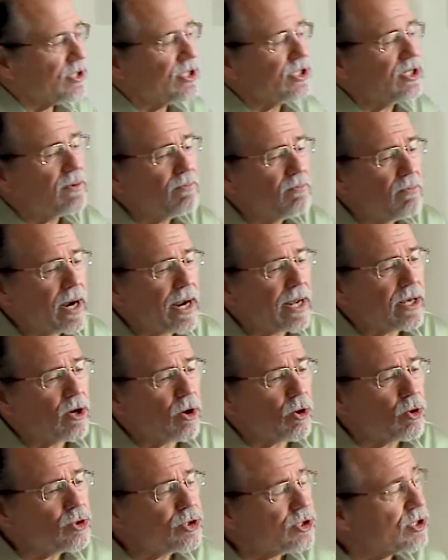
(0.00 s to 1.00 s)

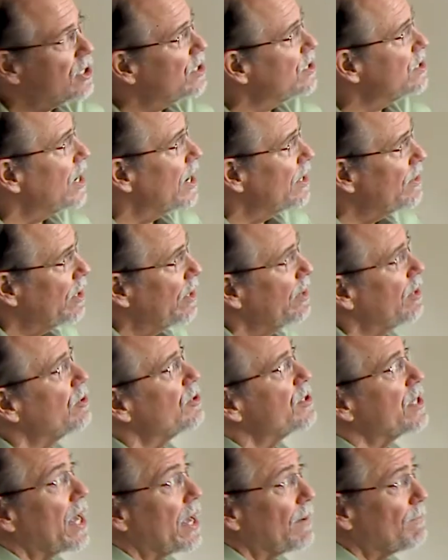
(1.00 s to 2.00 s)
symbiosis, and then
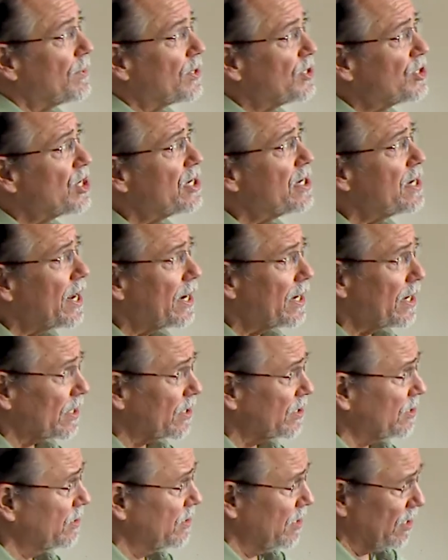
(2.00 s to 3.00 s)
there's
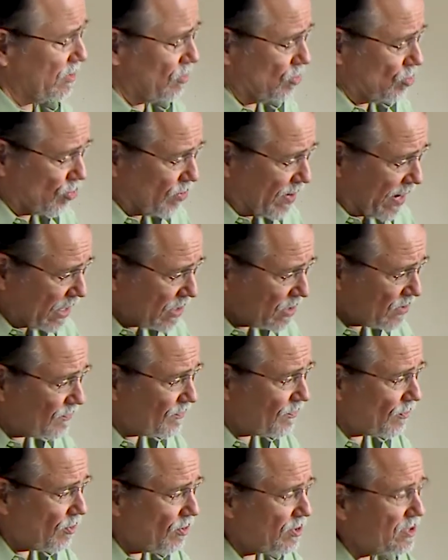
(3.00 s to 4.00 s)
epigenetics that
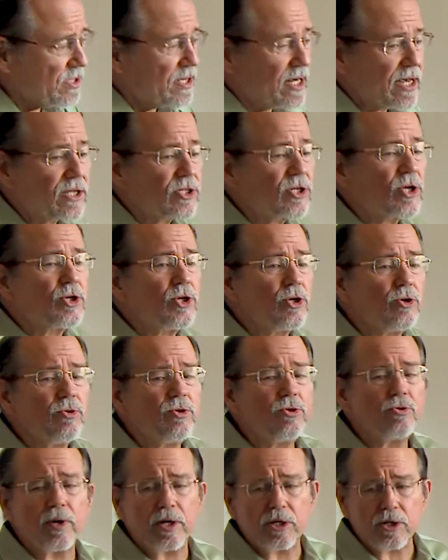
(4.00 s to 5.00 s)
transfers things that you
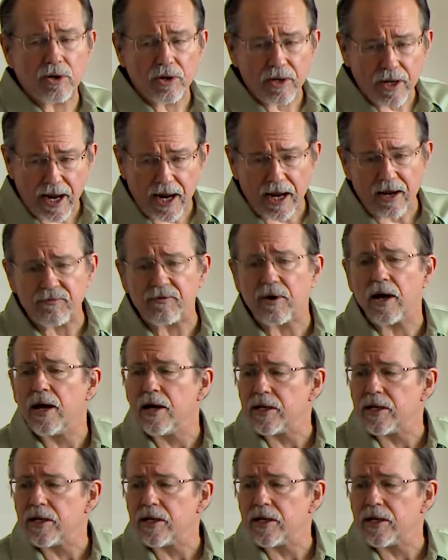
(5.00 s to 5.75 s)
do in your life